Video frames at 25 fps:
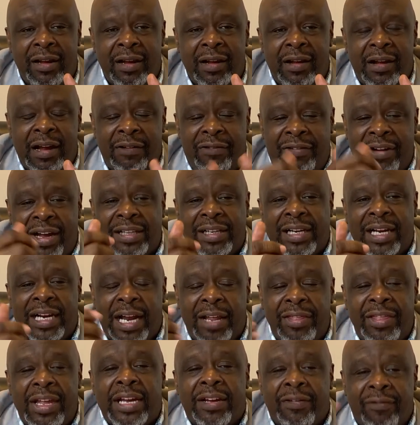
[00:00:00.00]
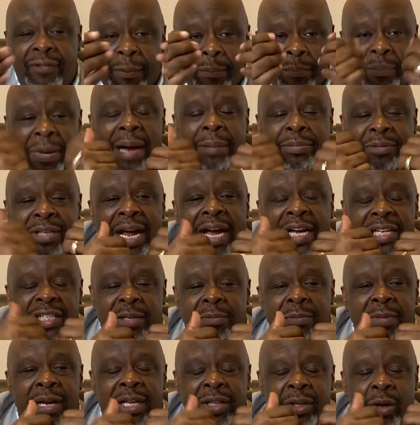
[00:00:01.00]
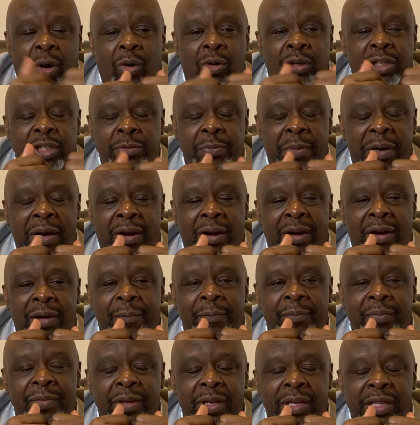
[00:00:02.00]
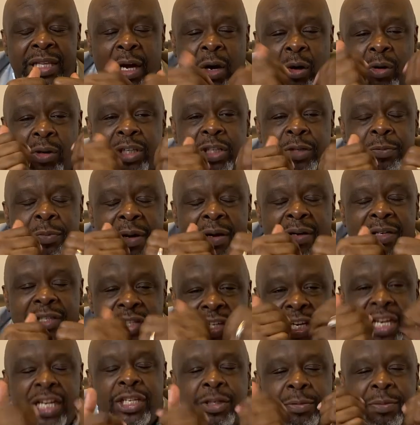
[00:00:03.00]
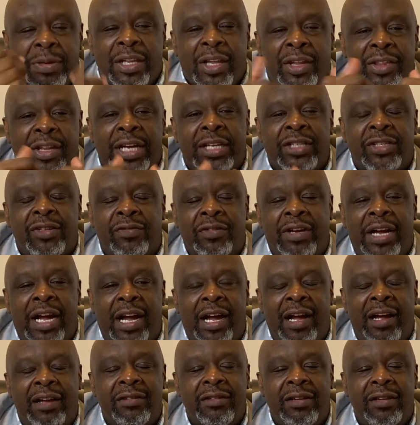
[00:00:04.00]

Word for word: And Father God, I thank you for baptizing me in the Holy Spirit. And the Holy Spirit, teach me the things of God.